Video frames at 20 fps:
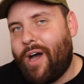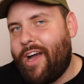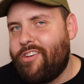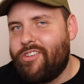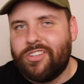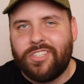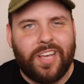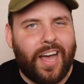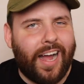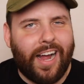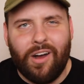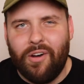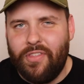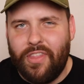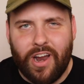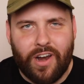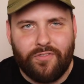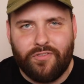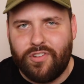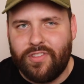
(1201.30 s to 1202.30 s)
I just hung out
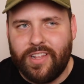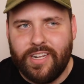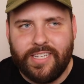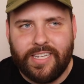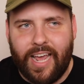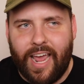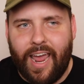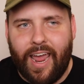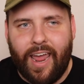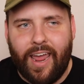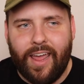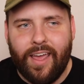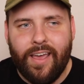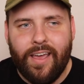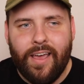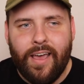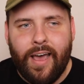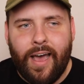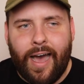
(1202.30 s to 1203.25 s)
there for the day,